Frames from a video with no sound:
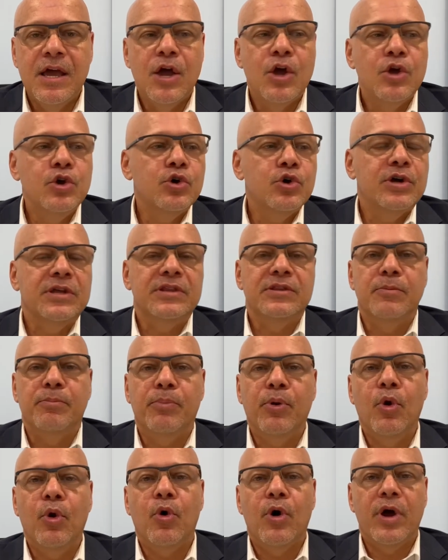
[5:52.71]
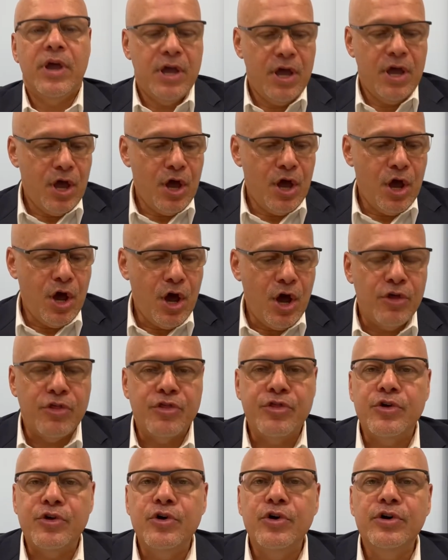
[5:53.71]
you can deploy a
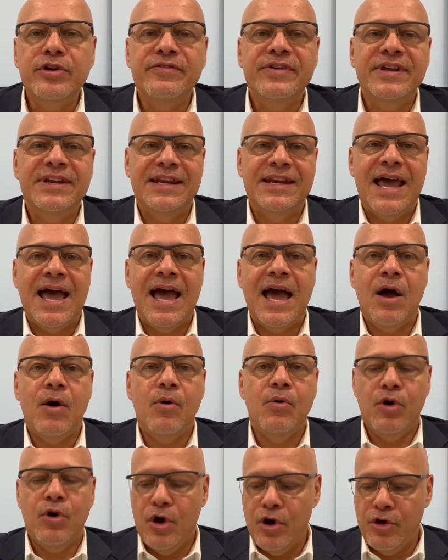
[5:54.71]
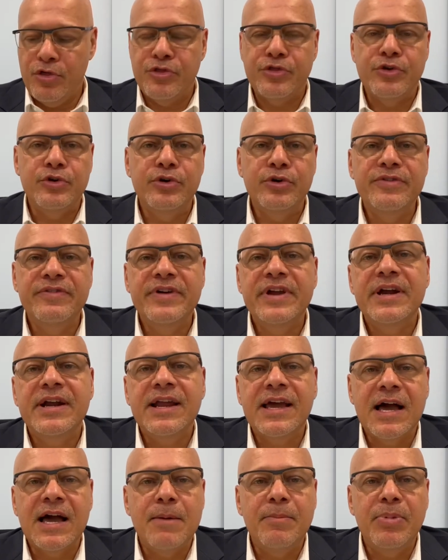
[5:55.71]
third of it now, a third of it in a
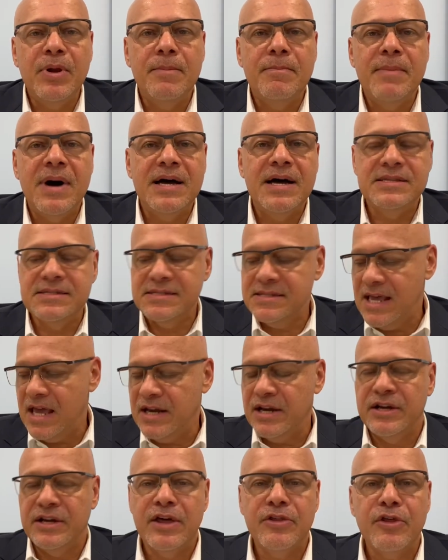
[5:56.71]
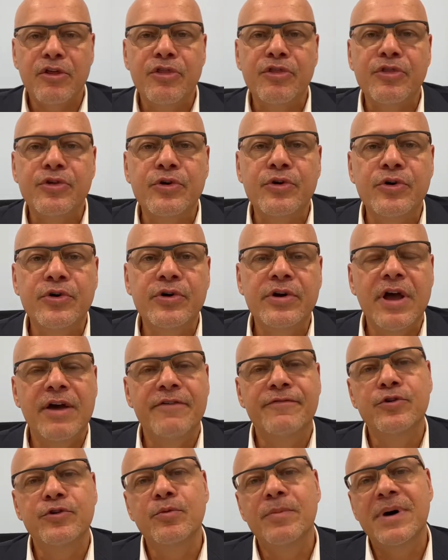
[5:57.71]
couple of months, and another third a
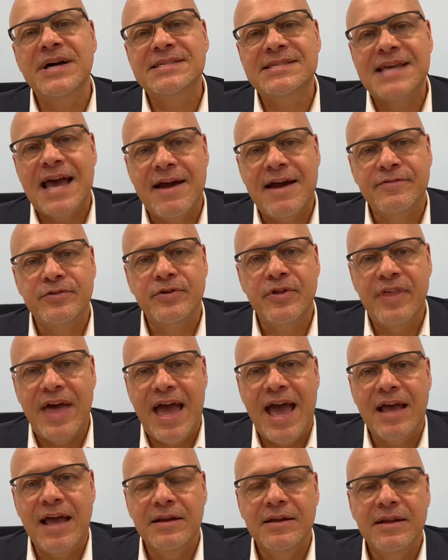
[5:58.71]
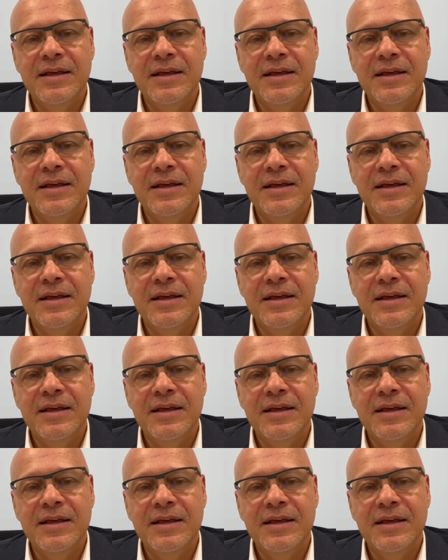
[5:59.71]
few months after that.